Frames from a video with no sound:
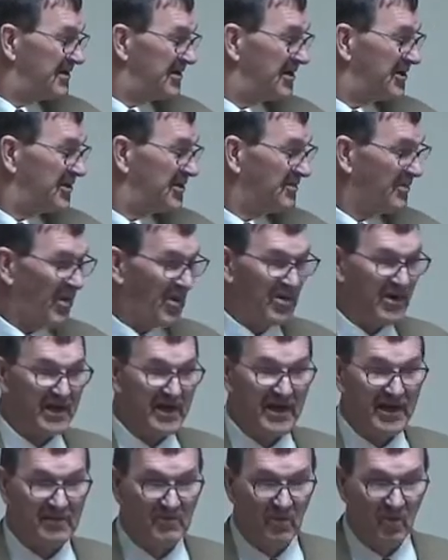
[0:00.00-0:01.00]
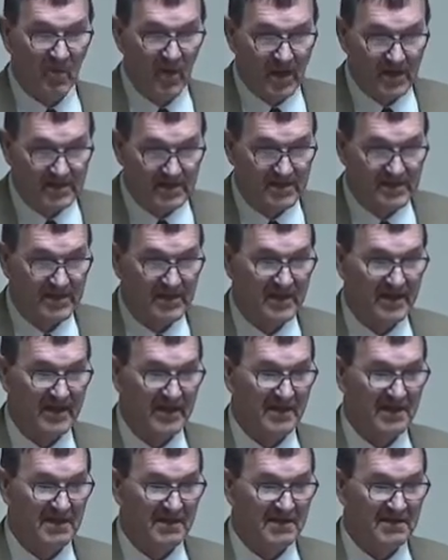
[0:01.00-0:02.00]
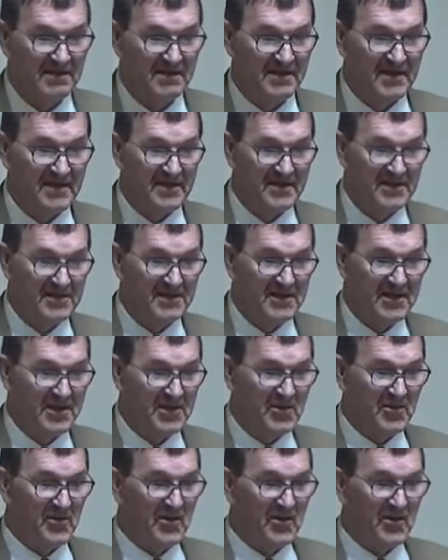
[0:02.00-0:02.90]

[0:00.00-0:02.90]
You're born again once. You know,